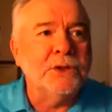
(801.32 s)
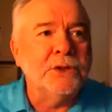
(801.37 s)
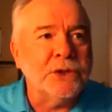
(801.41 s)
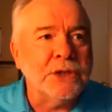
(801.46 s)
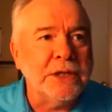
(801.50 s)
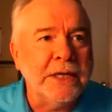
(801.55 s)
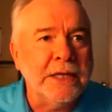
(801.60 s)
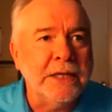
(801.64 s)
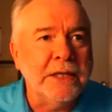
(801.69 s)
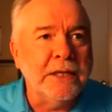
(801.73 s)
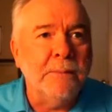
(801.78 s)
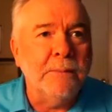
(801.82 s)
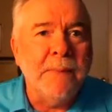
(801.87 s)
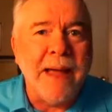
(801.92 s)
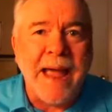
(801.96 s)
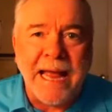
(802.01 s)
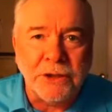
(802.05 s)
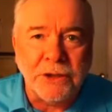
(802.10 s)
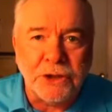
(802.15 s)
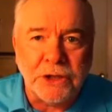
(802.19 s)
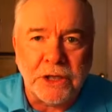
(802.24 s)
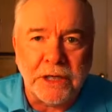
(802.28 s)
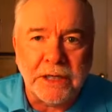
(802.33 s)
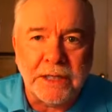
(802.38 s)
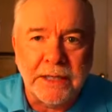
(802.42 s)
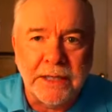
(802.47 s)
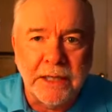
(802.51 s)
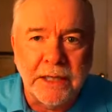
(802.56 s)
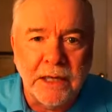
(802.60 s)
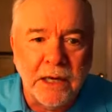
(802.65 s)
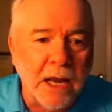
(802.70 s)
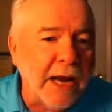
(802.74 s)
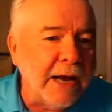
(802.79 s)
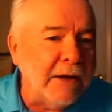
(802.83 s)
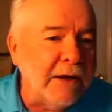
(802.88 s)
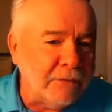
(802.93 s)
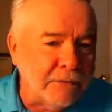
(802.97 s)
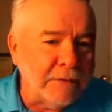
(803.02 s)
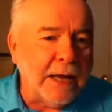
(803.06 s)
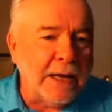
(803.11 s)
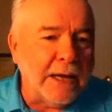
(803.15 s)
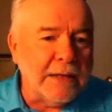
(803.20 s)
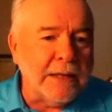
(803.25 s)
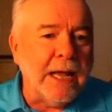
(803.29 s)
see the magic in life,
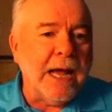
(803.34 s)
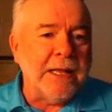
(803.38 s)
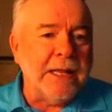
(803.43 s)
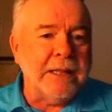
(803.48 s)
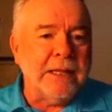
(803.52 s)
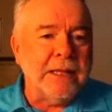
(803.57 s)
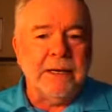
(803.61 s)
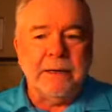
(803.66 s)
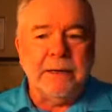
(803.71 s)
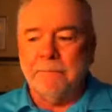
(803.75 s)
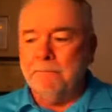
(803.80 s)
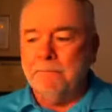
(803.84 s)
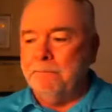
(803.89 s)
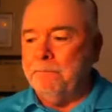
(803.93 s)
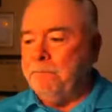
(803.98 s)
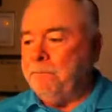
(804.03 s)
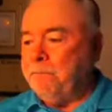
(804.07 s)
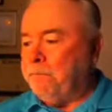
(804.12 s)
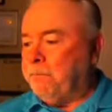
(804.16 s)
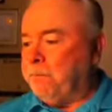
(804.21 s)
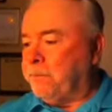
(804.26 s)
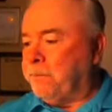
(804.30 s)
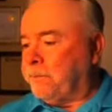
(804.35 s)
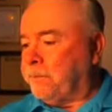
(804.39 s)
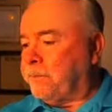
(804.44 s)
I, I think. I